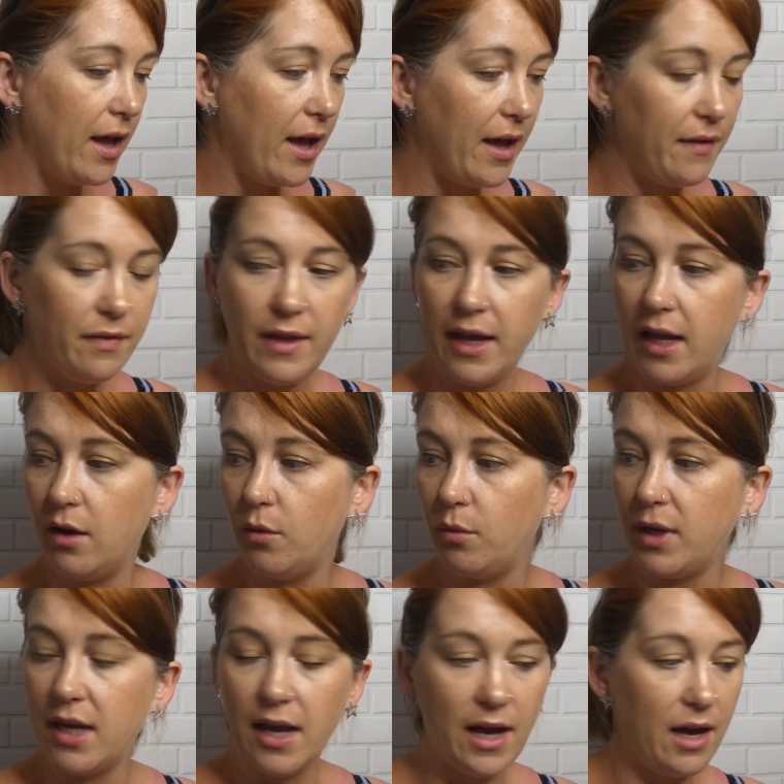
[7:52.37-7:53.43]
And then
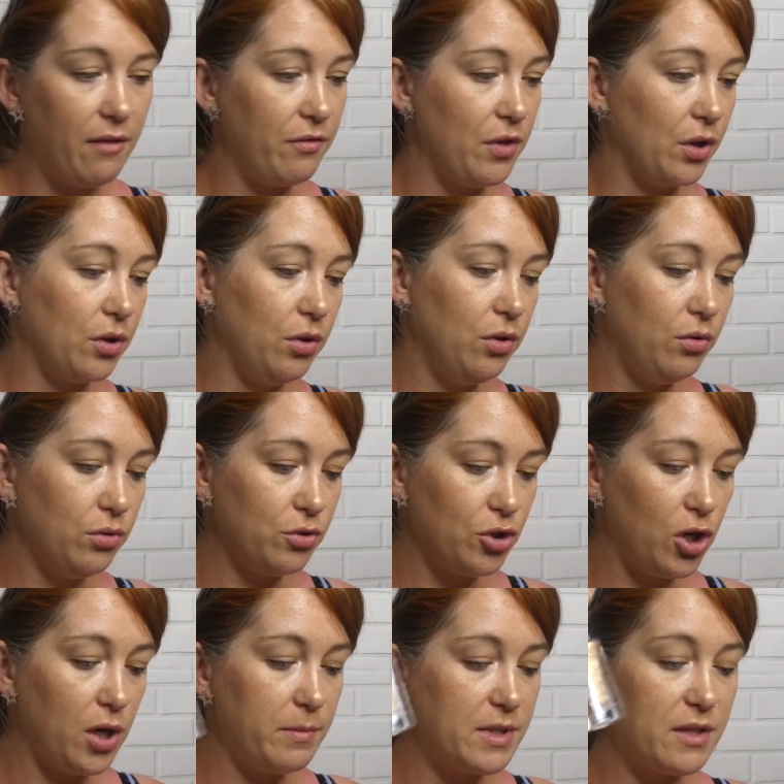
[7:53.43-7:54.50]
we have the Glow
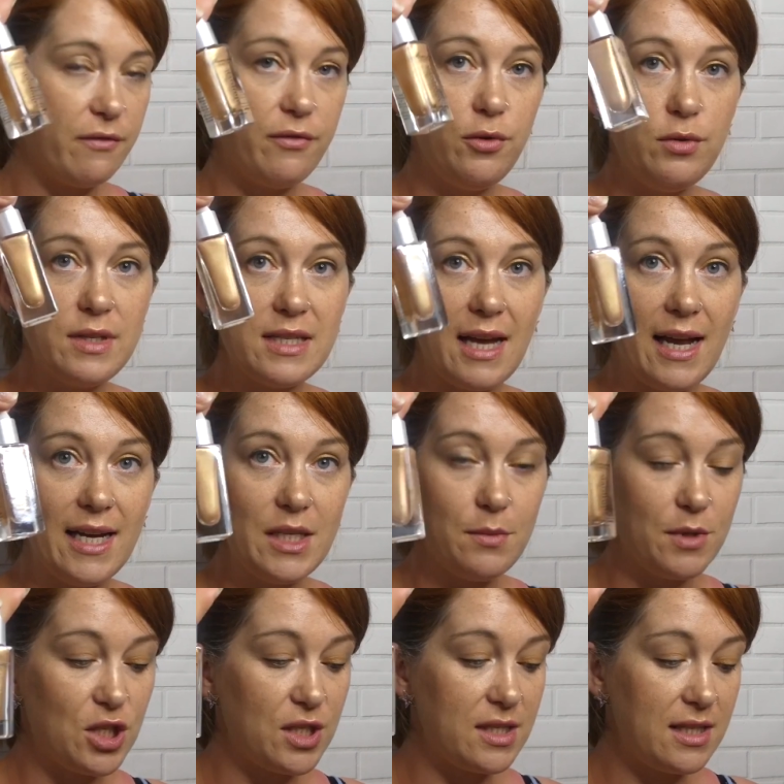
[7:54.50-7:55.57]
Drops full size,
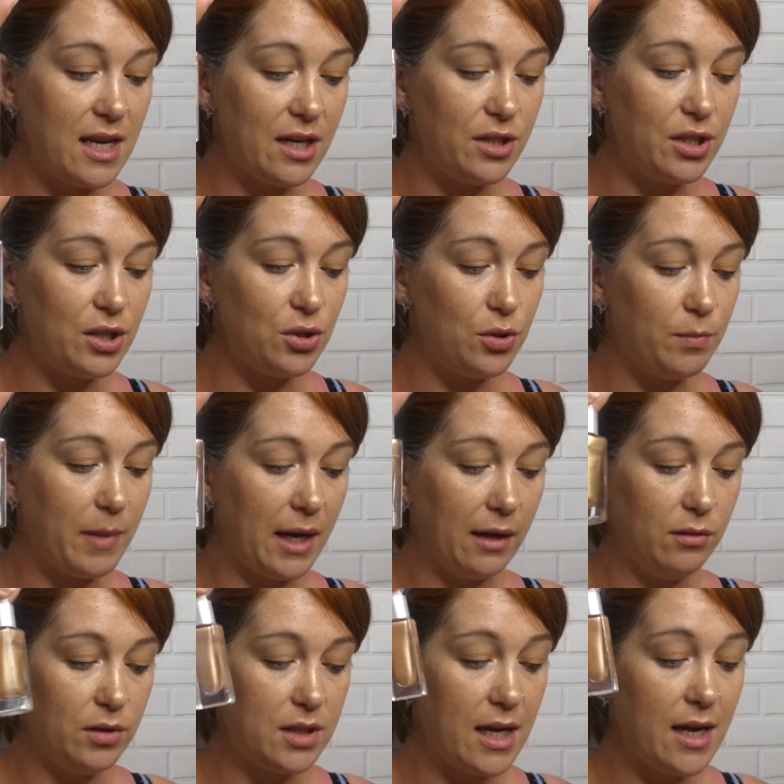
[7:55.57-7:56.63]
which is £32,
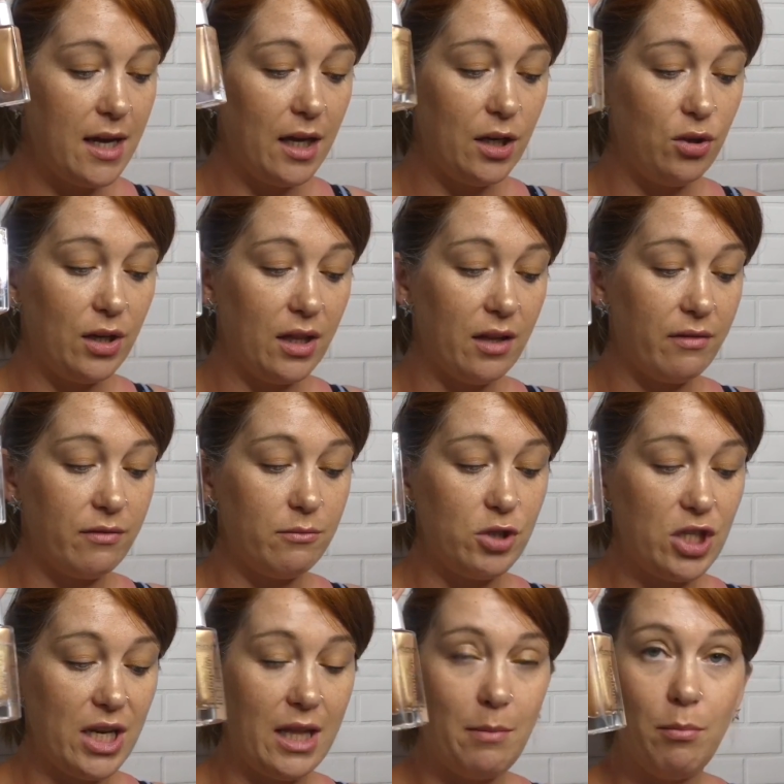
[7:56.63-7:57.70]
and you get that from
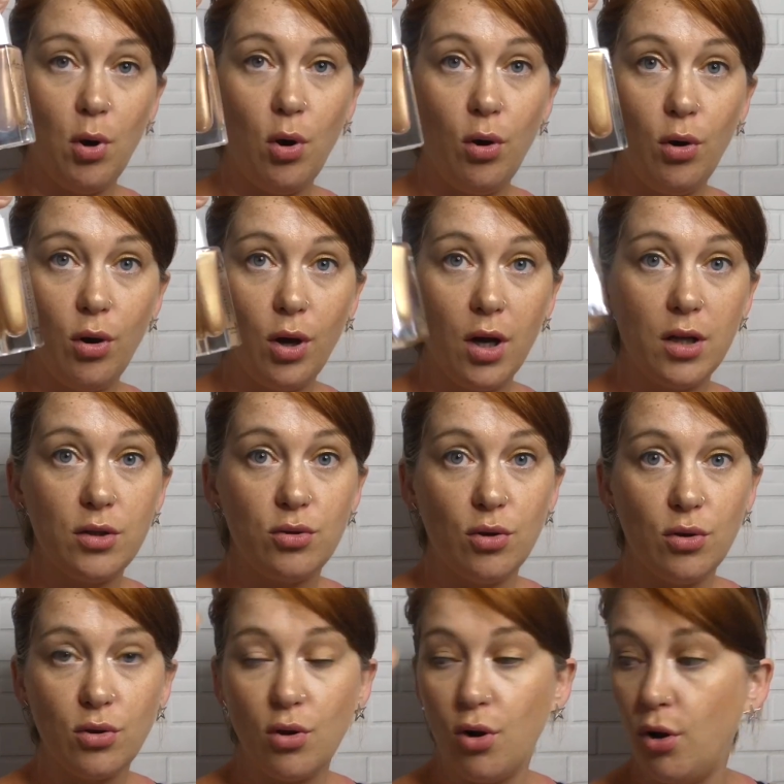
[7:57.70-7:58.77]

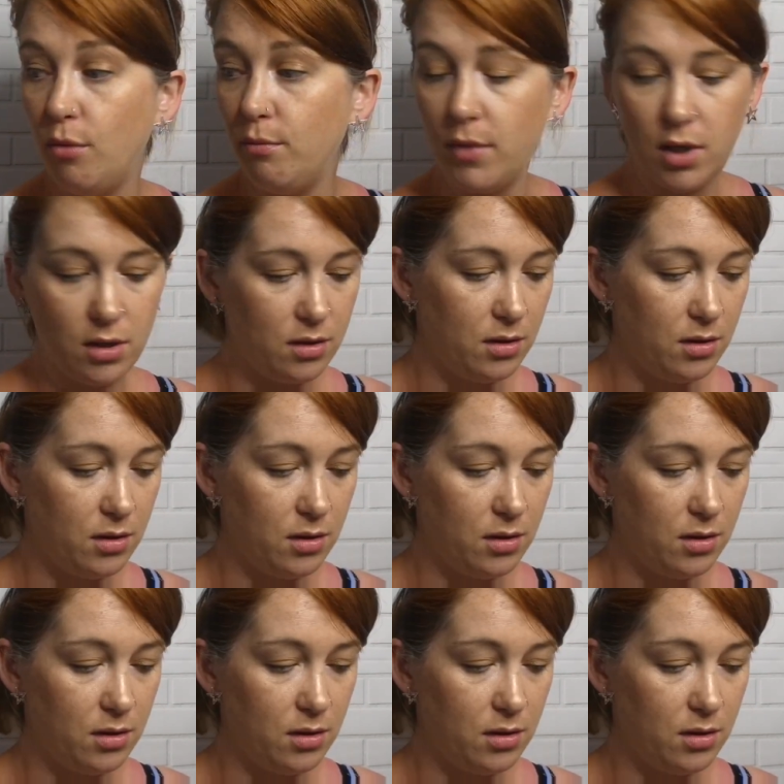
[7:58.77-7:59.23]
jellypongpong.com.